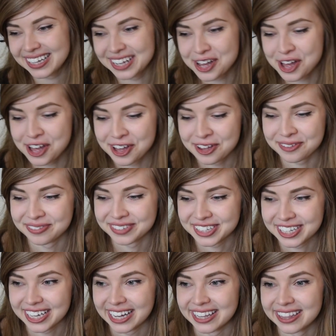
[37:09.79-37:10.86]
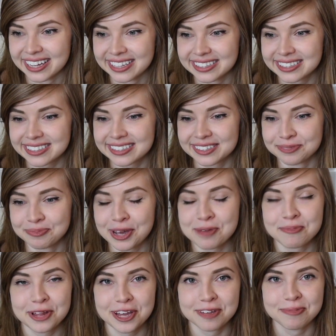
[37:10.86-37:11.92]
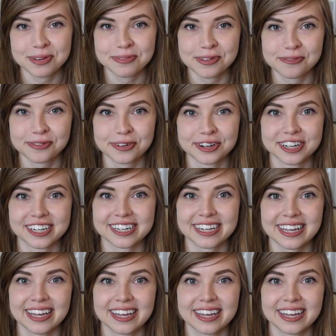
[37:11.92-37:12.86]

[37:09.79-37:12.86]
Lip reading: But yeah, that's my plan moving forward,